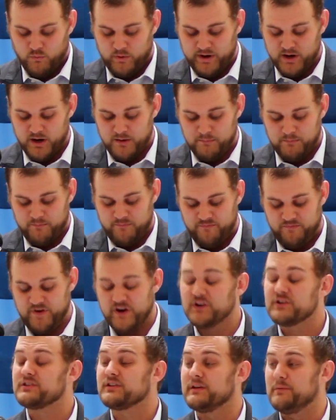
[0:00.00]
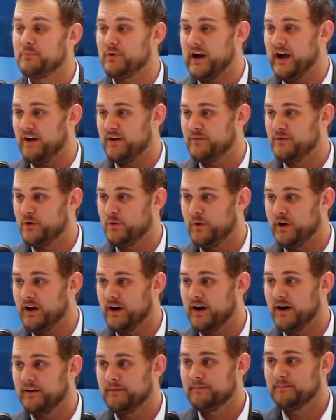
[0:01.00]
We are fiercely proud of who we
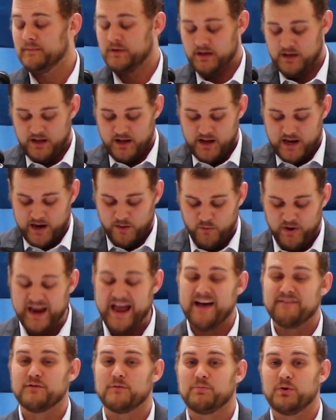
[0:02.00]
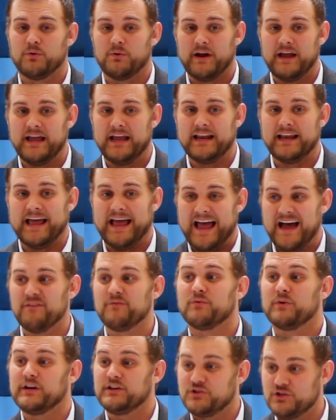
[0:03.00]
are, and we have a parade
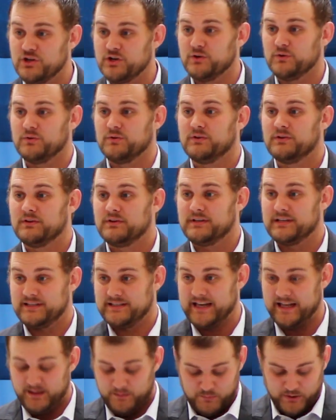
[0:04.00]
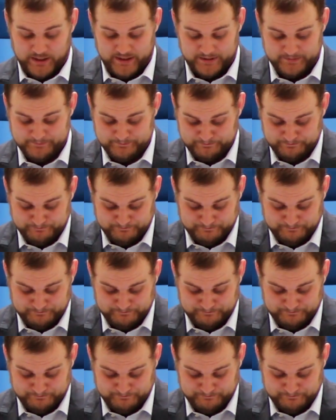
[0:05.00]
every June to celebrate it.